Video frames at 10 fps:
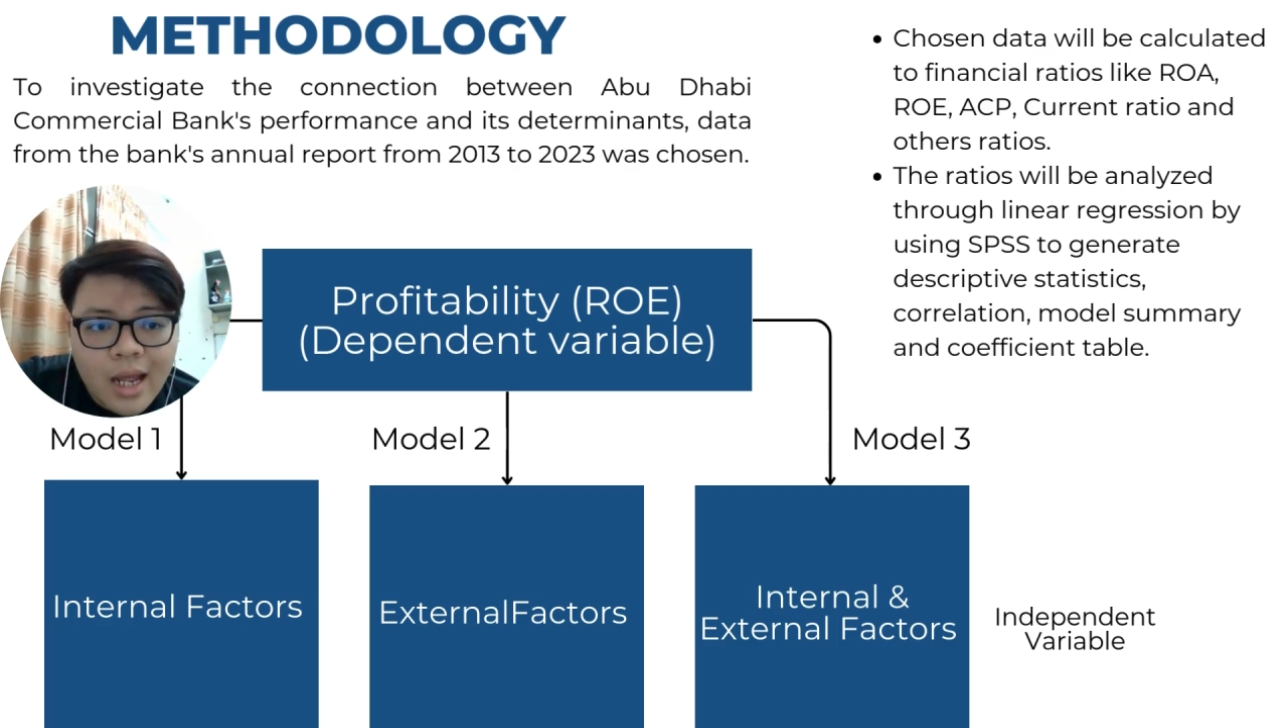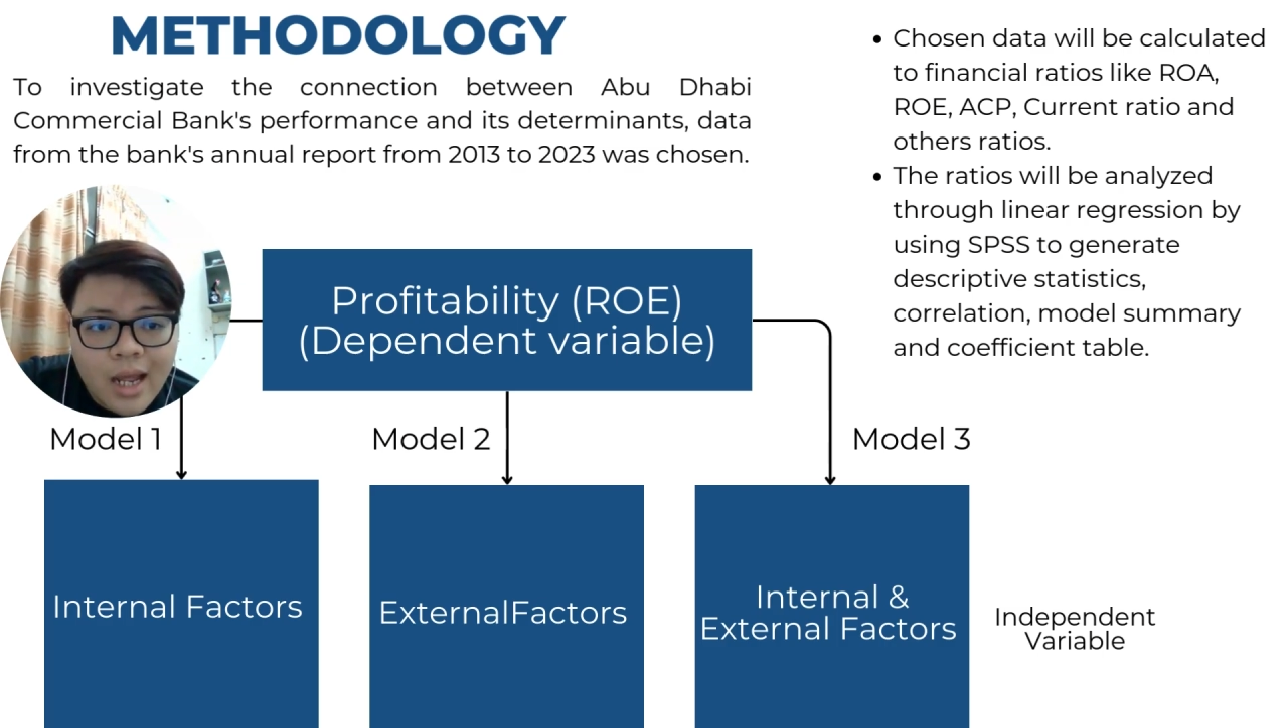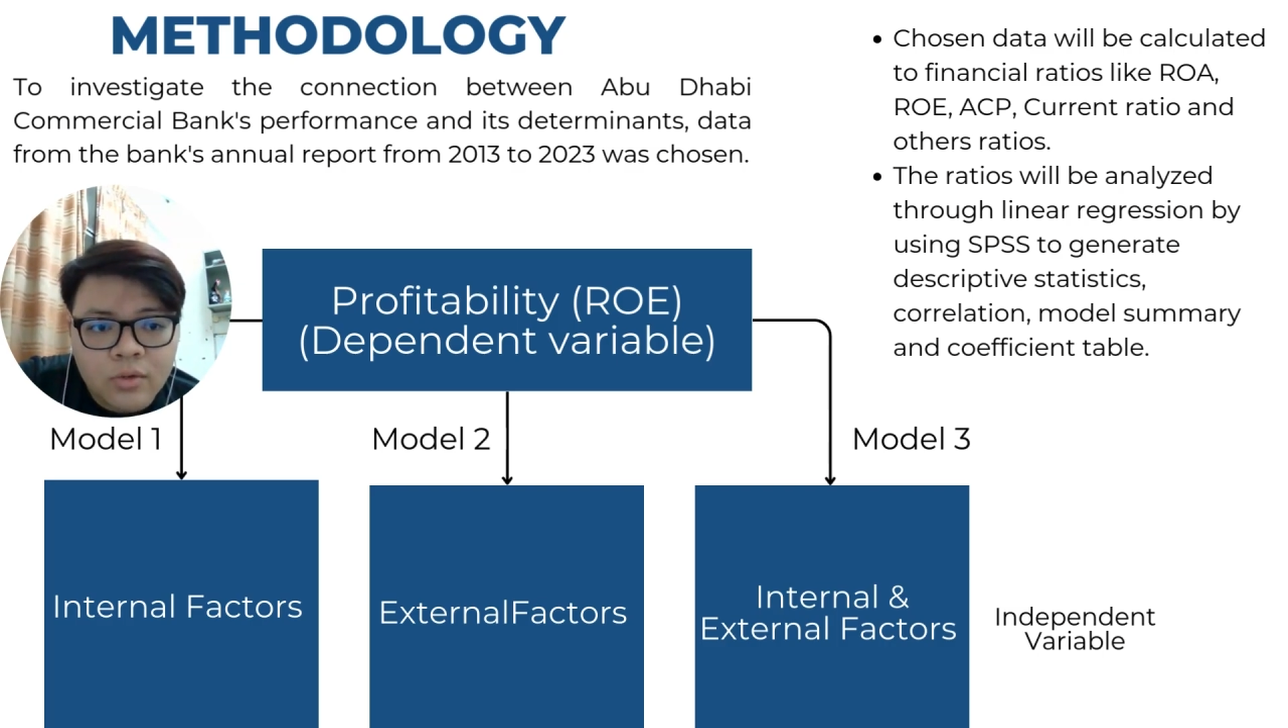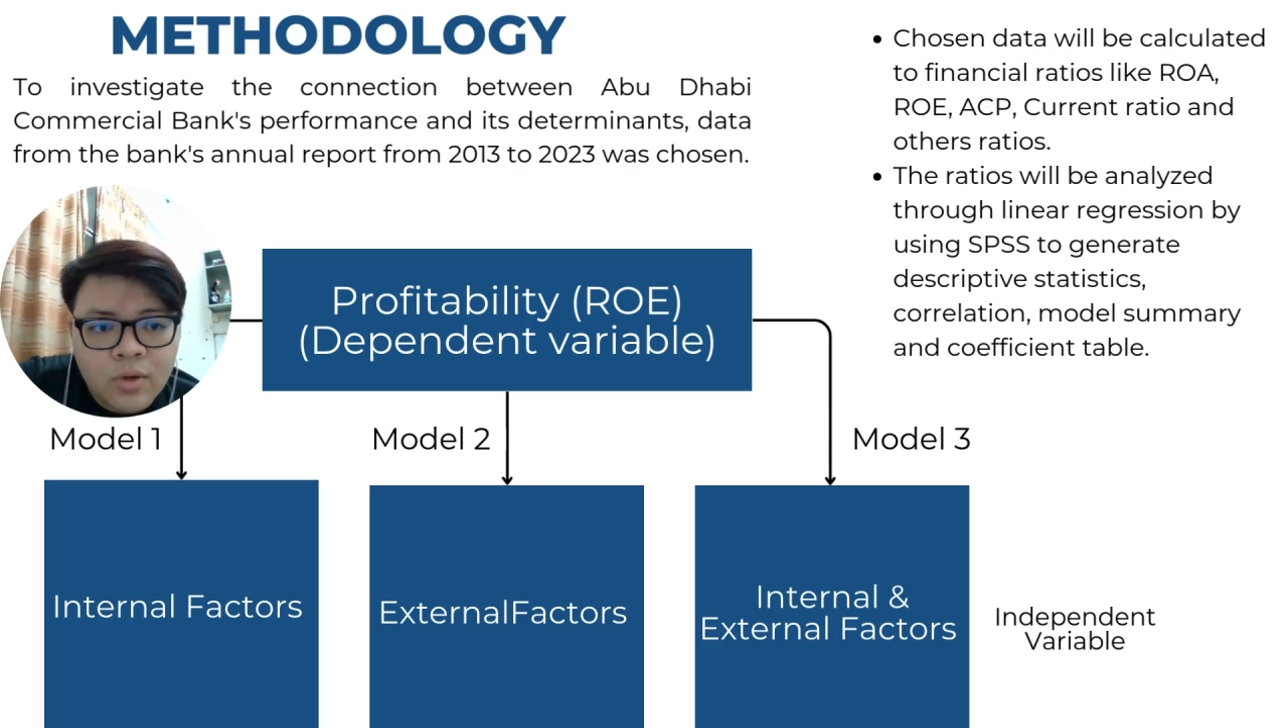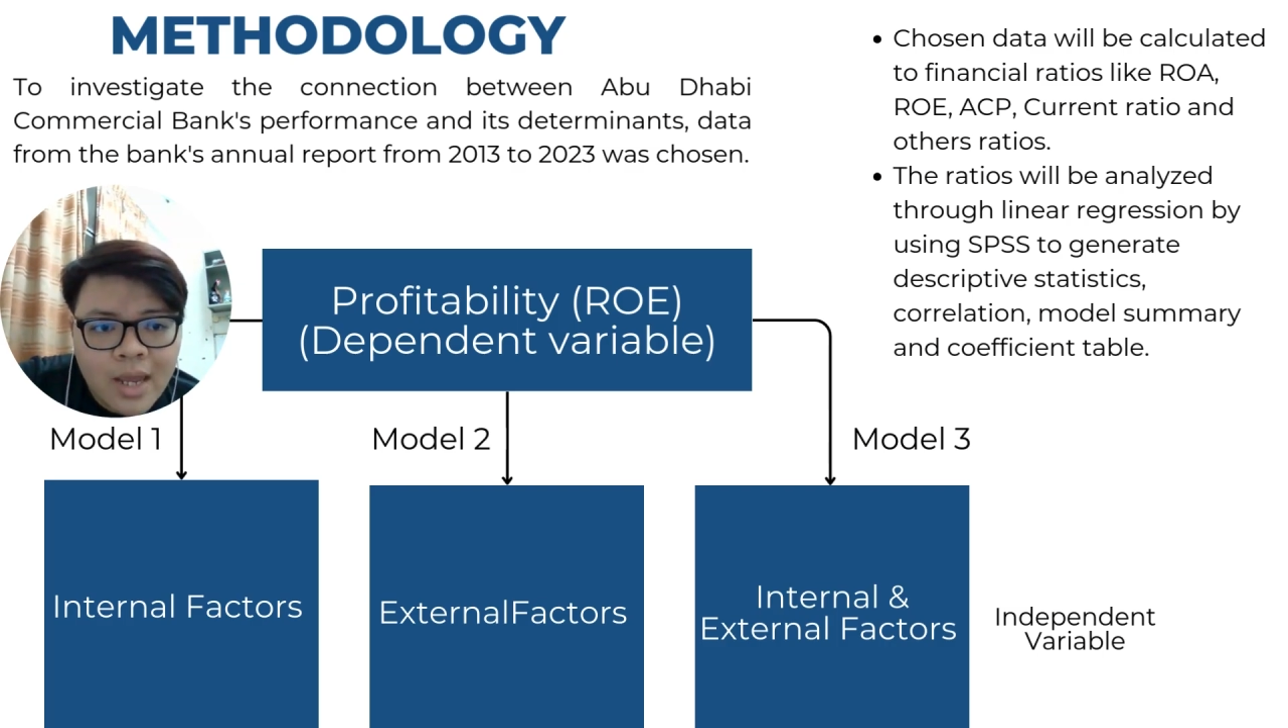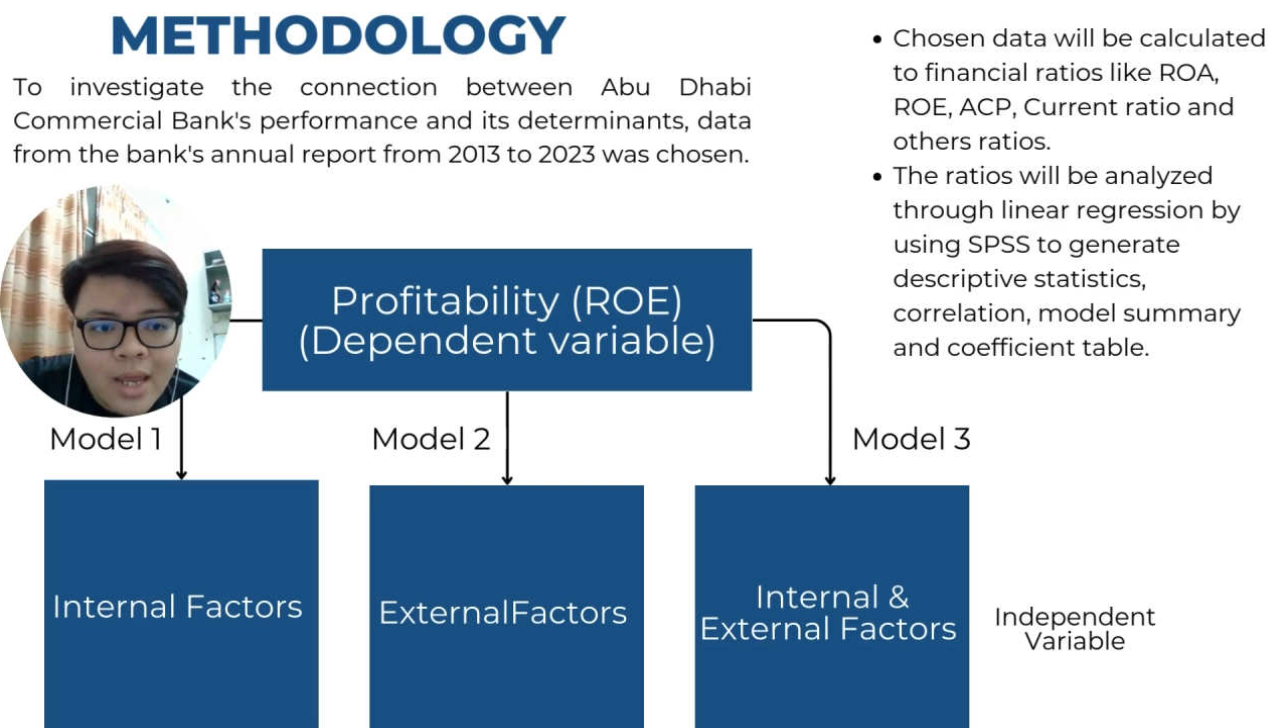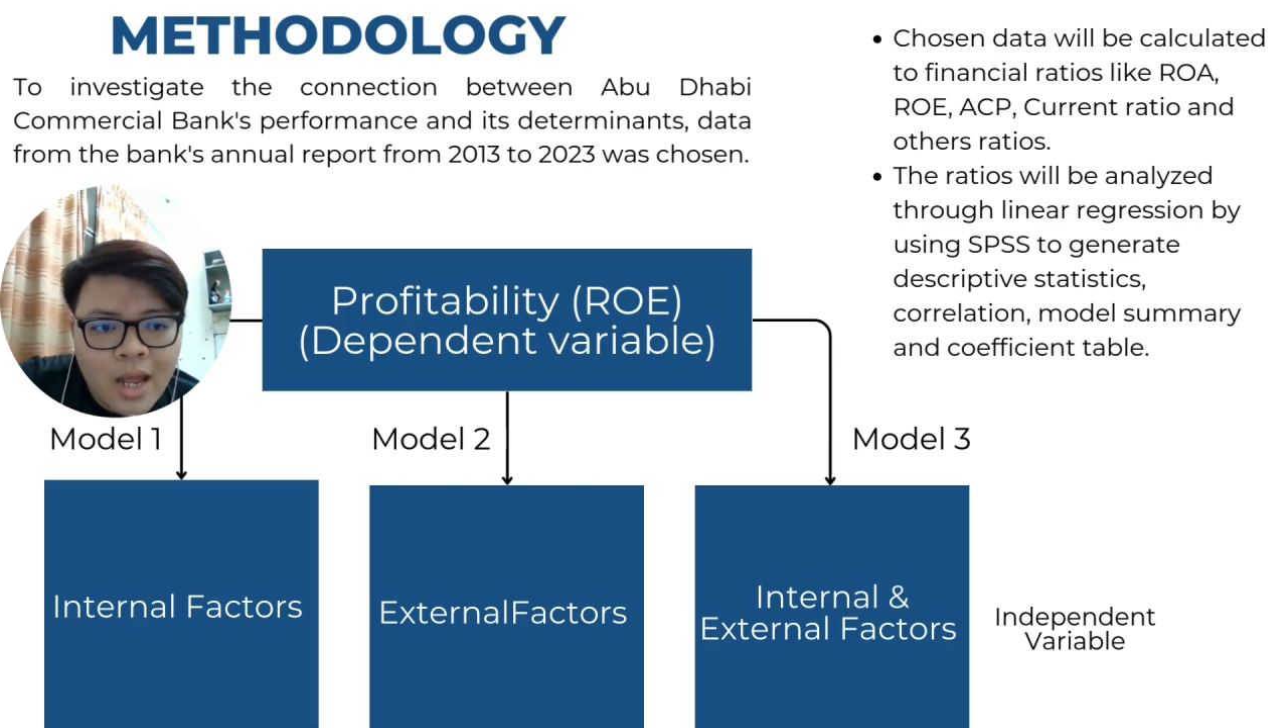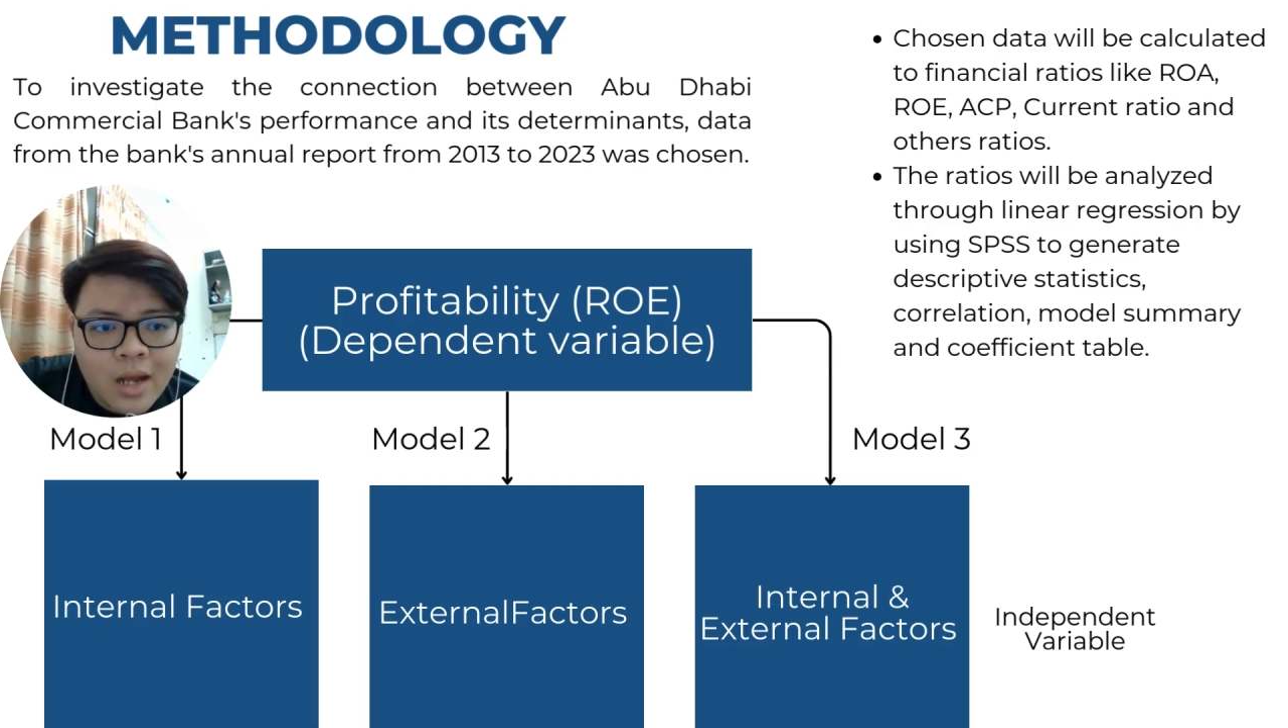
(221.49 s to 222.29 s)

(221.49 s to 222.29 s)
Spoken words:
ROA,